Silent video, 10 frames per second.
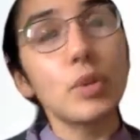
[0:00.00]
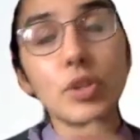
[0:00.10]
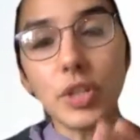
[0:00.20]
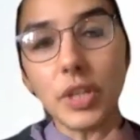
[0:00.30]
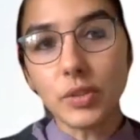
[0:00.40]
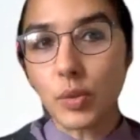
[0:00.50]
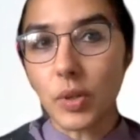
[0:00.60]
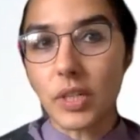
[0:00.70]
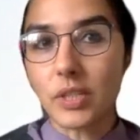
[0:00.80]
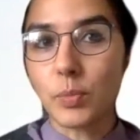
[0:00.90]
pushing
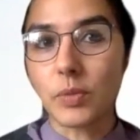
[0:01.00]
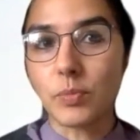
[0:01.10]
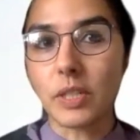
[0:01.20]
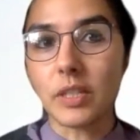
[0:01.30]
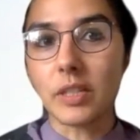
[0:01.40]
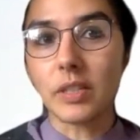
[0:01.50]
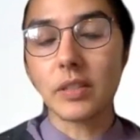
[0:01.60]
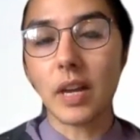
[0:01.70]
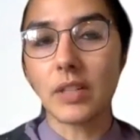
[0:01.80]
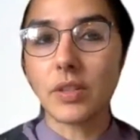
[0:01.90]
towards what we
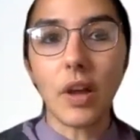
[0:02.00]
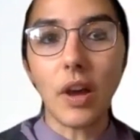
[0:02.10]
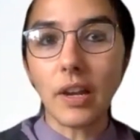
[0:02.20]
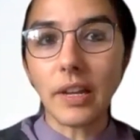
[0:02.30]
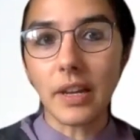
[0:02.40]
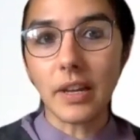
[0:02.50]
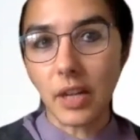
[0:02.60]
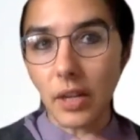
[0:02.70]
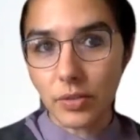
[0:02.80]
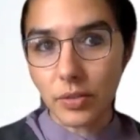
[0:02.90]
touched on earlier,
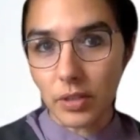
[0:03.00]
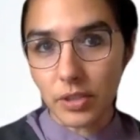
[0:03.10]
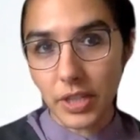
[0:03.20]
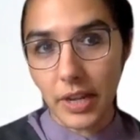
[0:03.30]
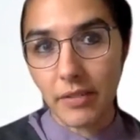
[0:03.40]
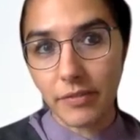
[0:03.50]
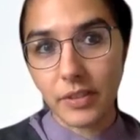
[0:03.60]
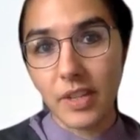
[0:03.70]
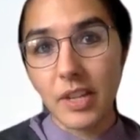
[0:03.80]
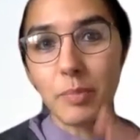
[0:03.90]
cultural shift,